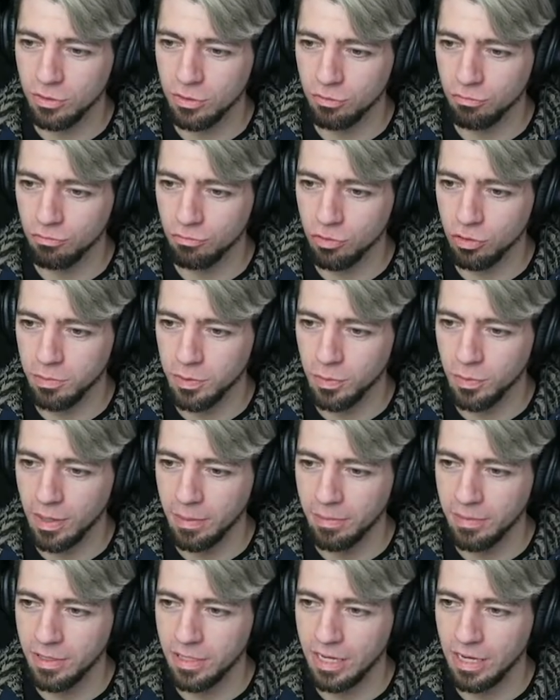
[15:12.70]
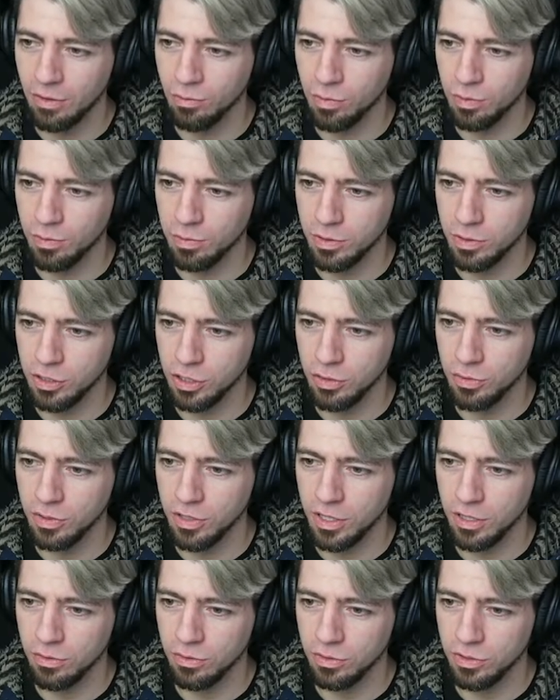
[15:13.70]
called ruby weapon, and we'll be
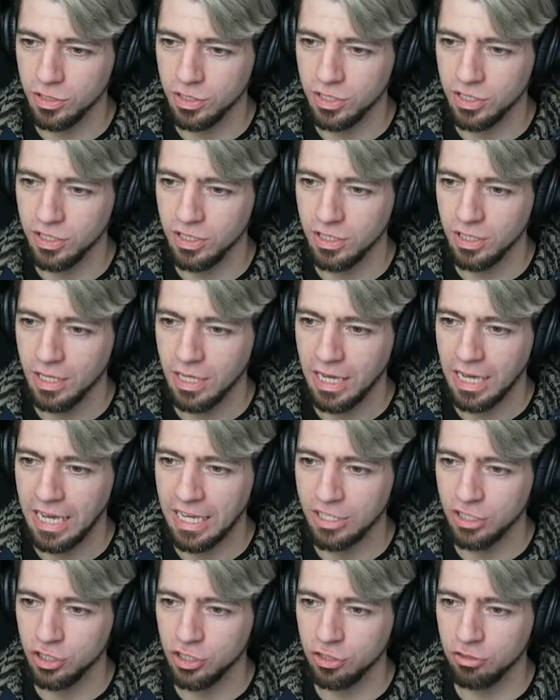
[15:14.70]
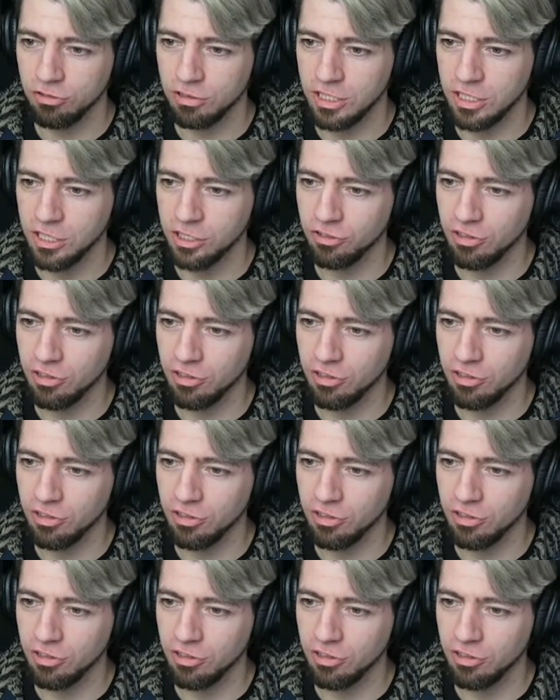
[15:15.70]
doing those as tricky